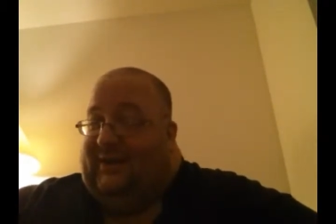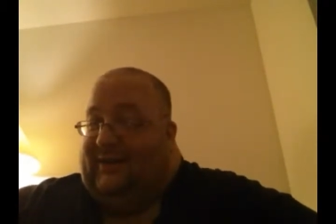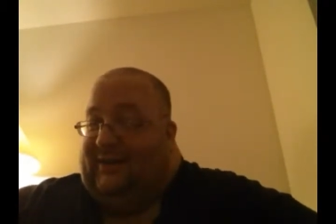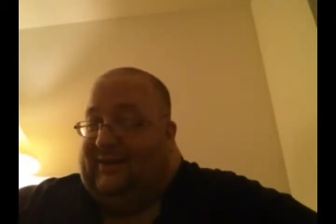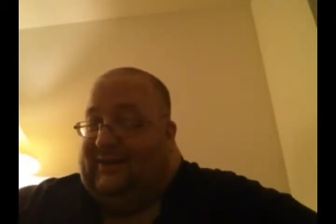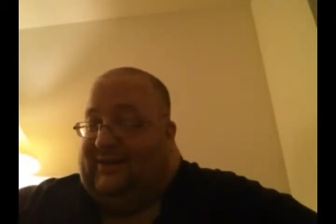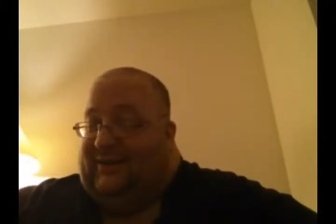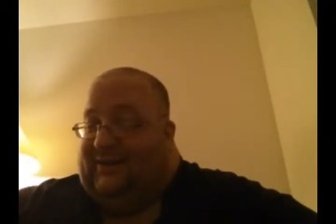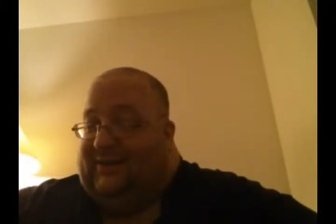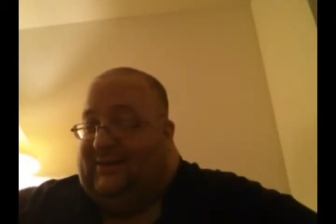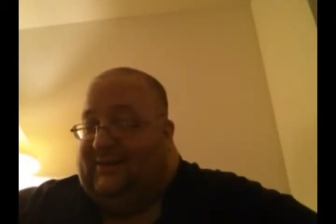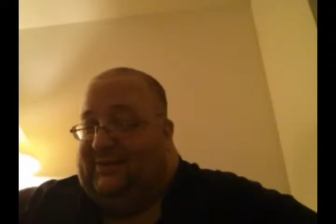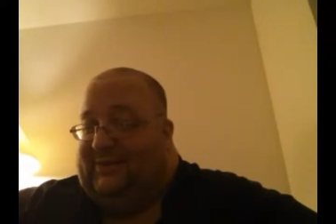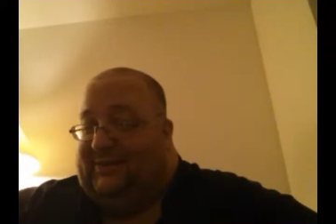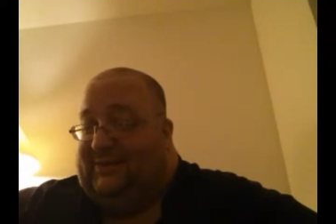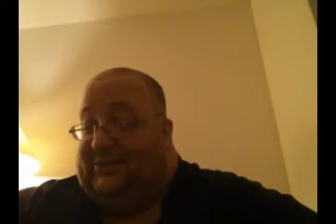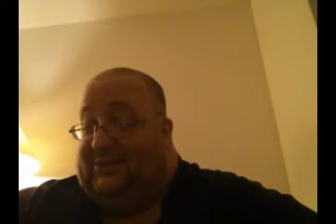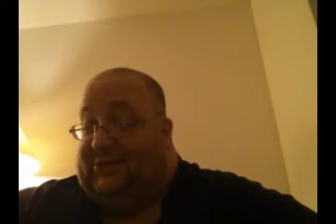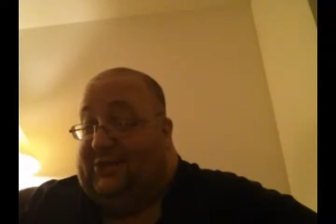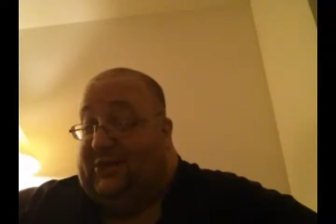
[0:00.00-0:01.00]
uh,
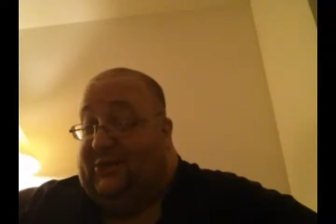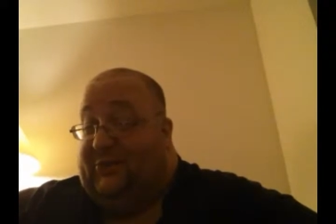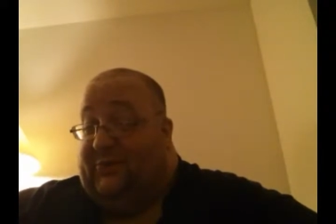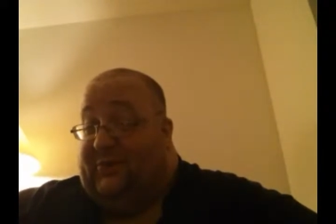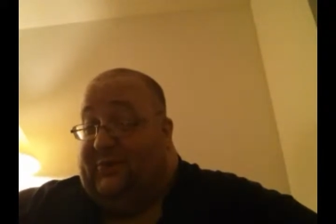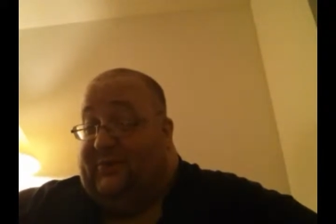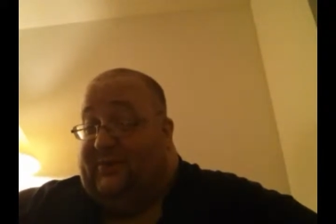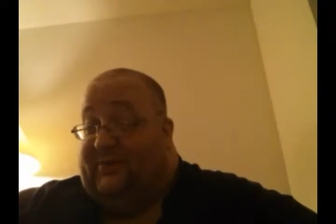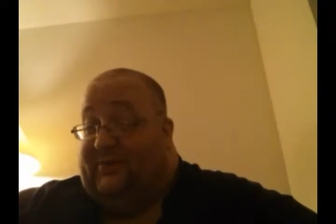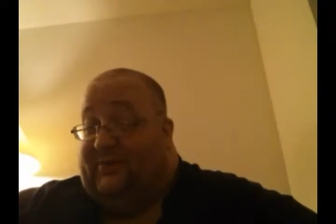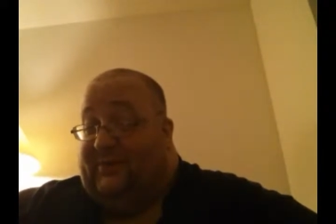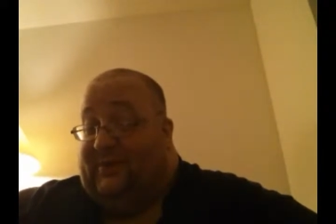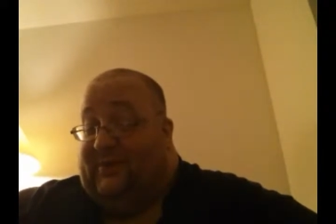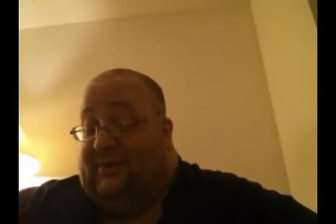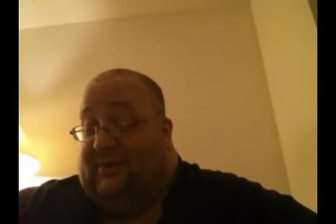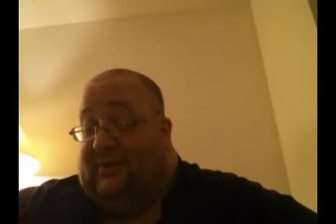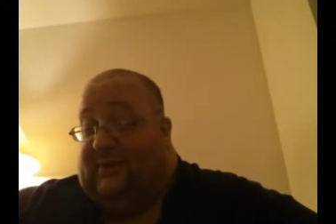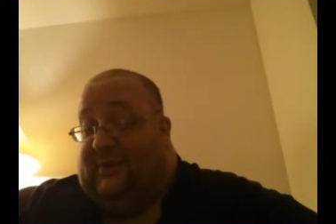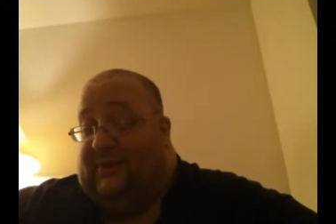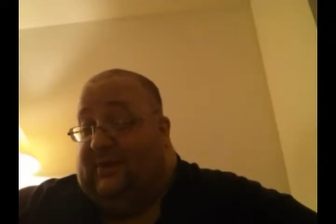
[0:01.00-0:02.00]
the show that
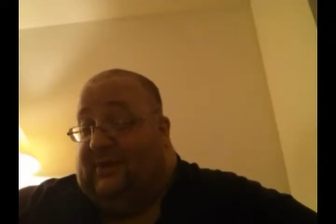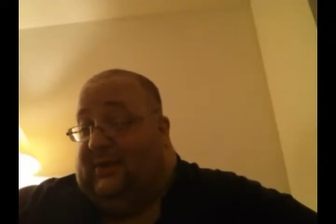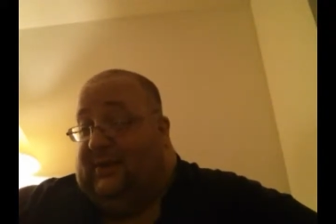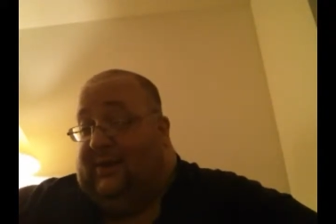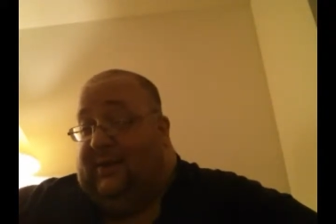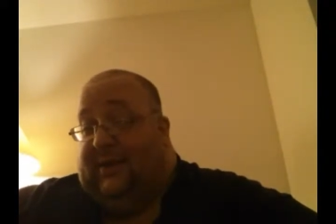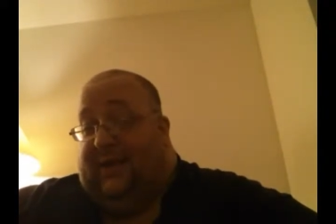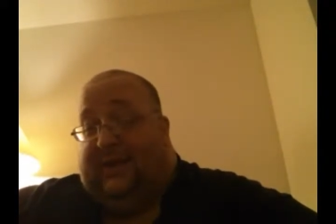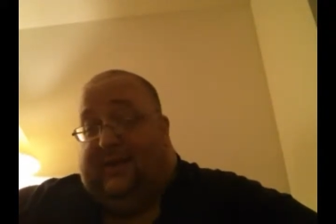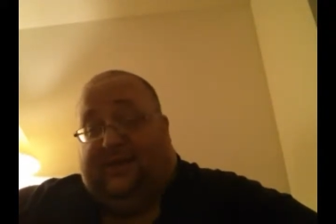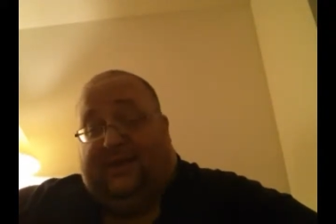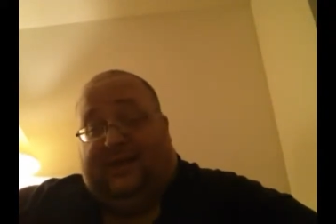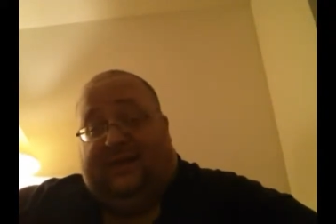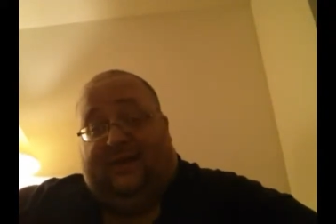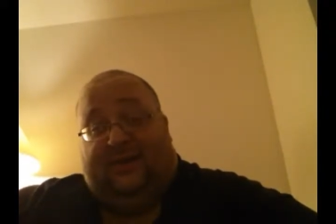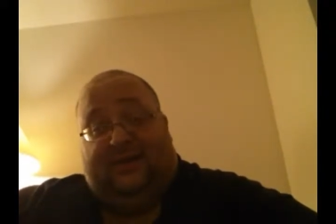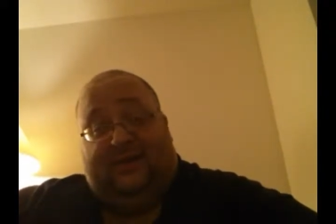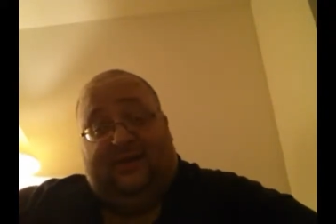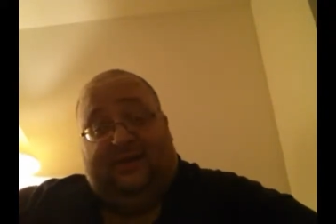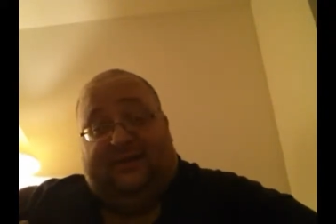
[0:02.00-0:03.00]
that
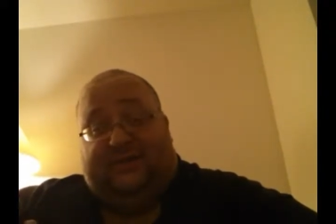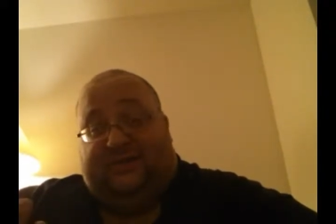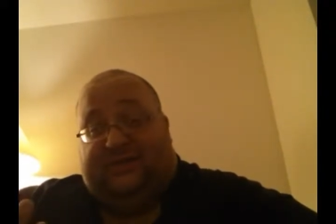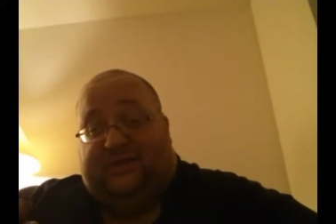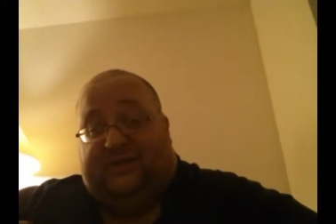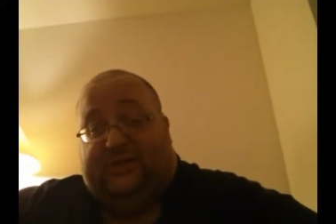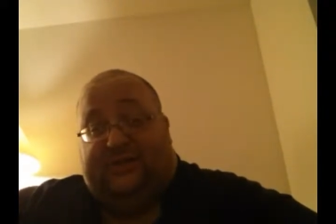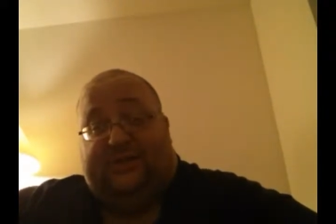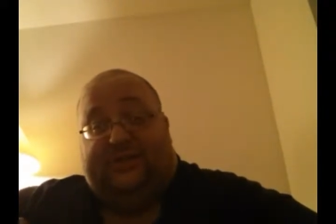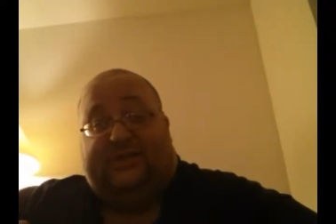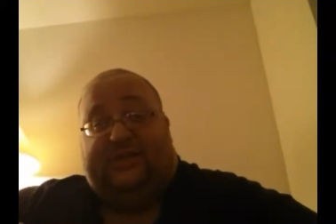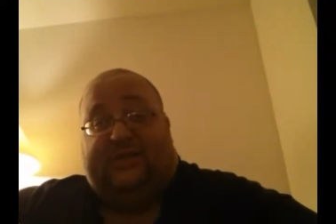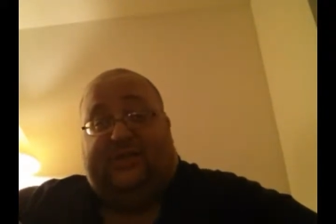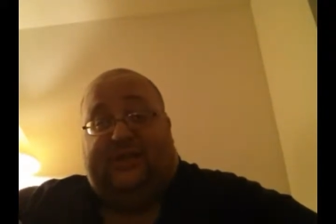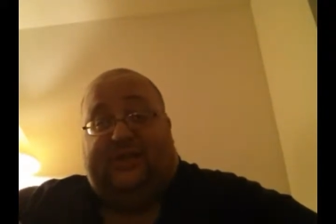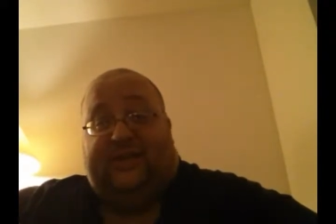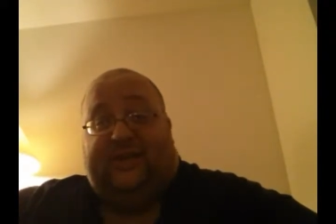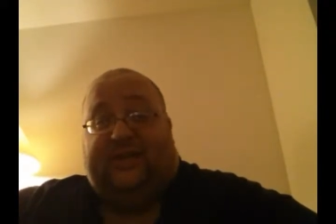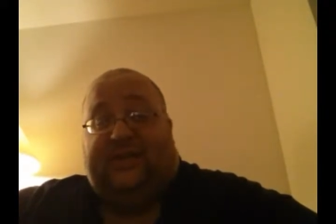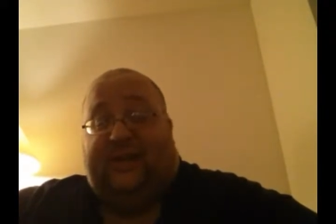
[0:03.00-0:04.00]
looked
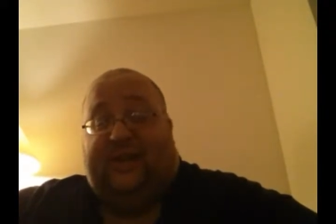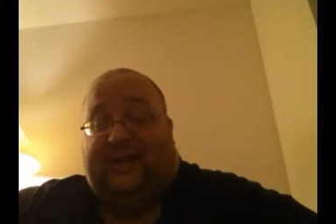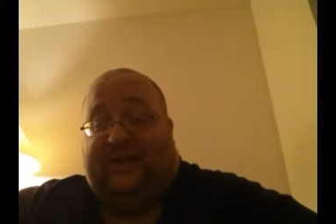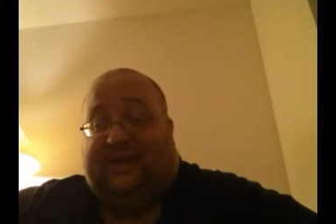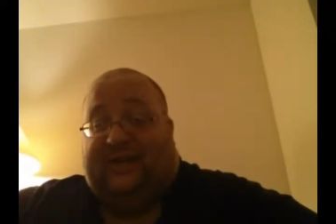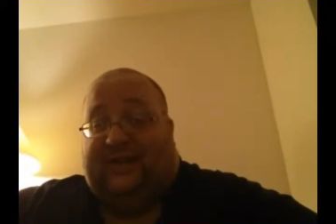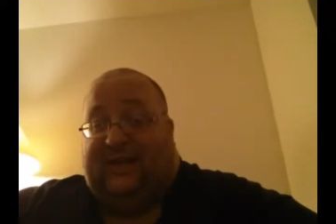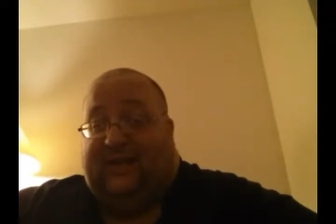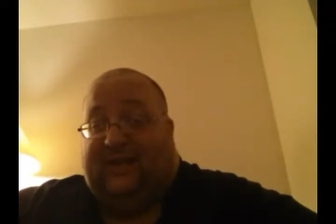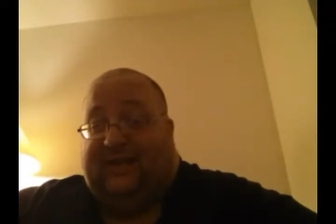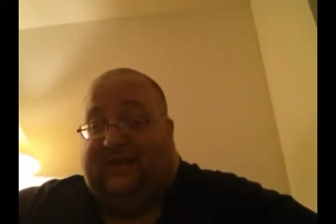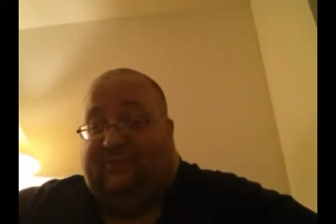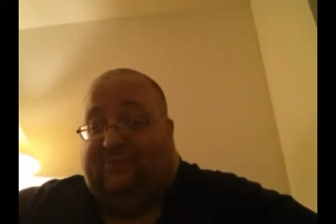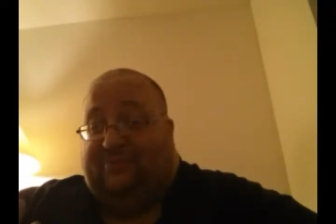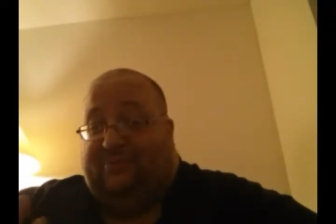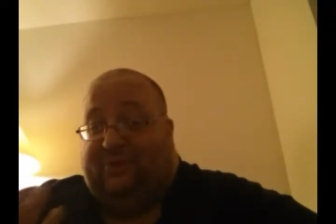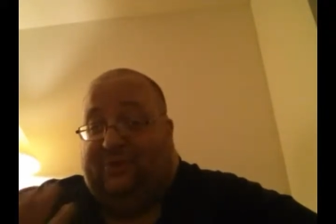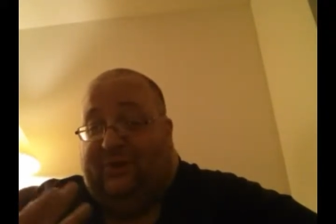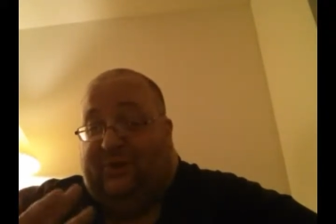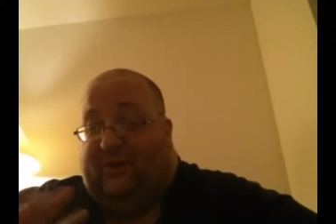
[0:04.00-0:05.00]
seriously like they
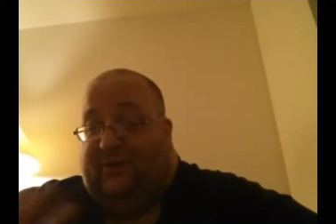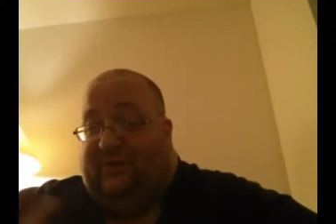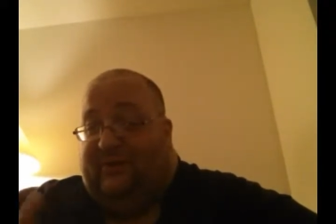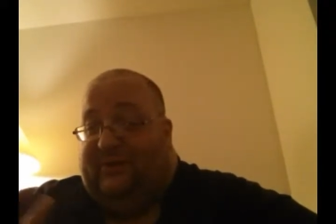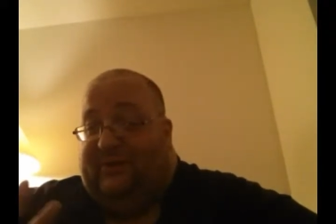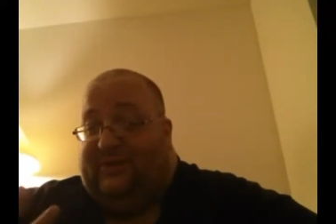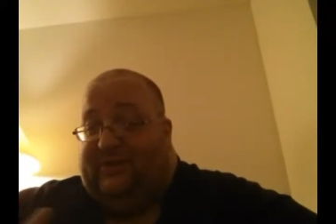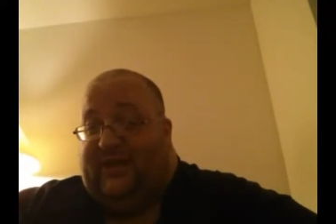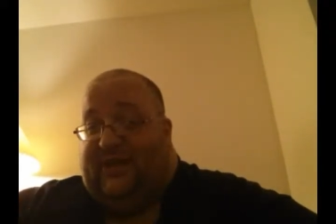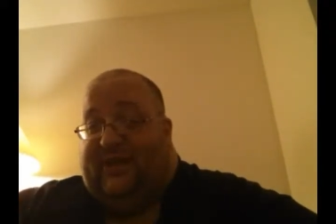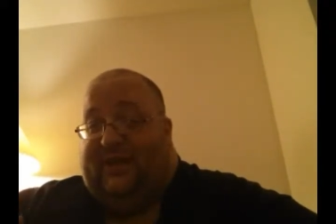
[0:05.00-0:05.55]
had put all these